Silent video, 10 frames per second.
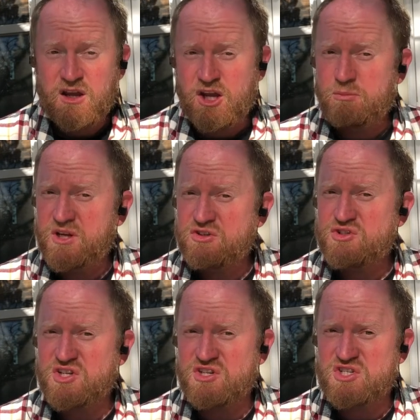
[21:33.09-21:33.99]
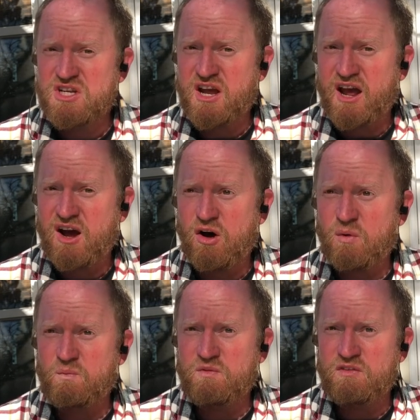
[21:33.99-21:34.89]
It would be interesting to see
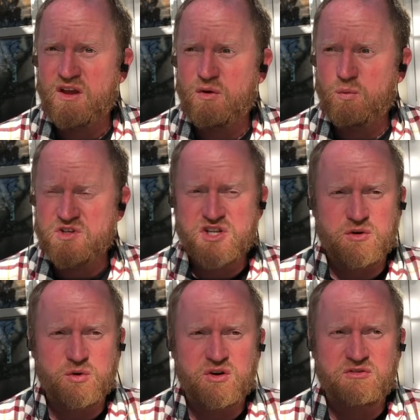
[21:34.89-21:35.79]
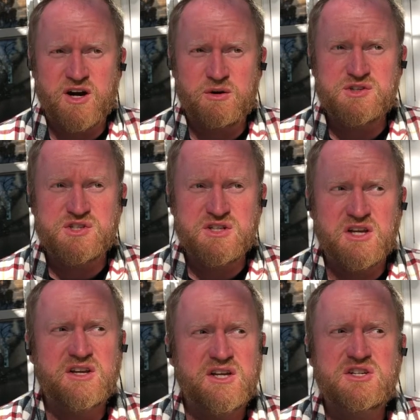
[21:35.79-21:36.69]
how, once the coronavirus
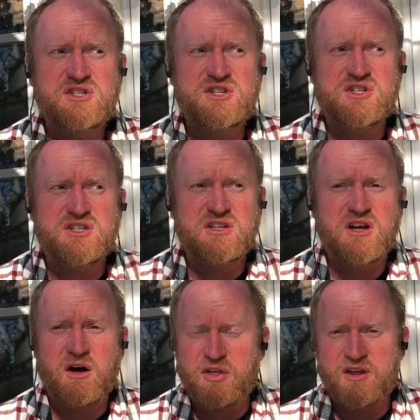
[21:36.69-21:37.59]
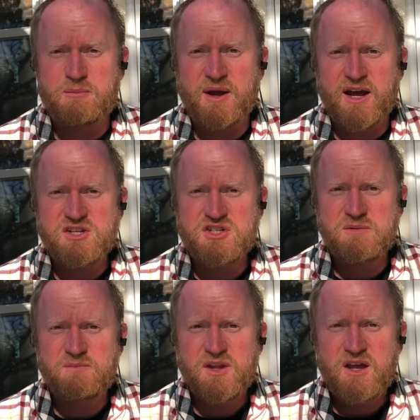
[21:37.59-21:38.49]
is a thing of the past,
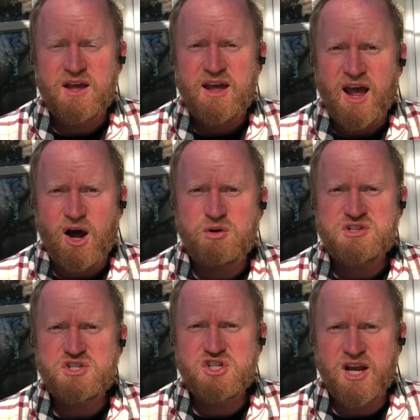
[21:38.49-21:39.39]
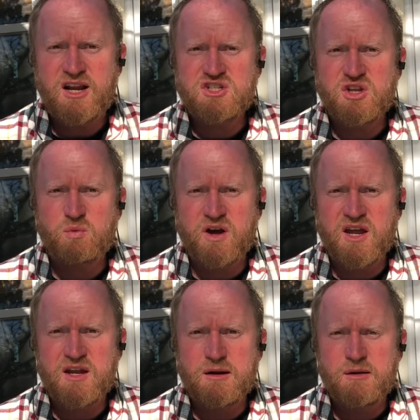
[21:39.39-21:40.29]
how does it change the
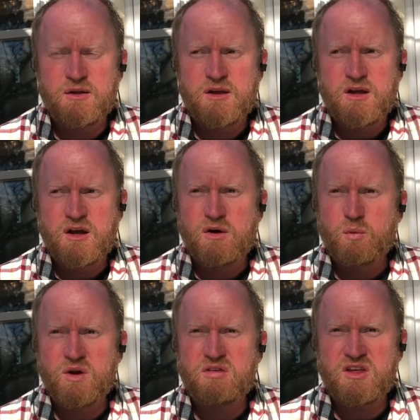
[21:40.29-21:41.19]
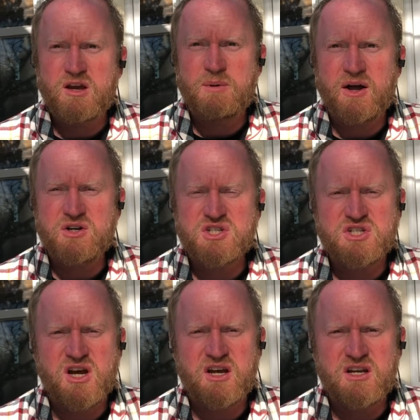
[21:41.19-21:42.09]
way we think about our
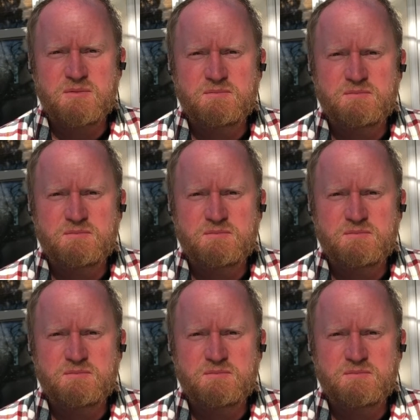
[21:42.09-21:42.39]
society?